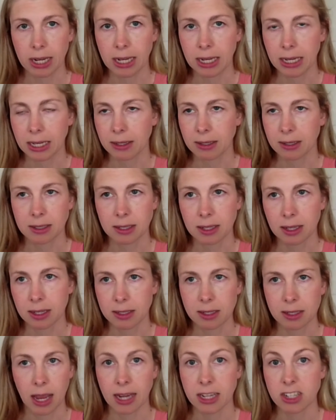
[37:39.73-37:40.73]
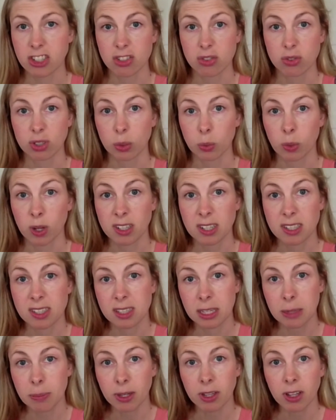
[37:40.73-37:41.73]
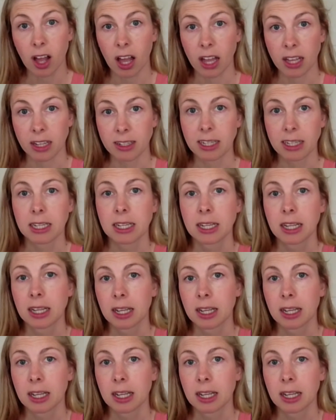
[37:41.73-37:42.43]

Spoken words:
I just really wanted to sleep a lot.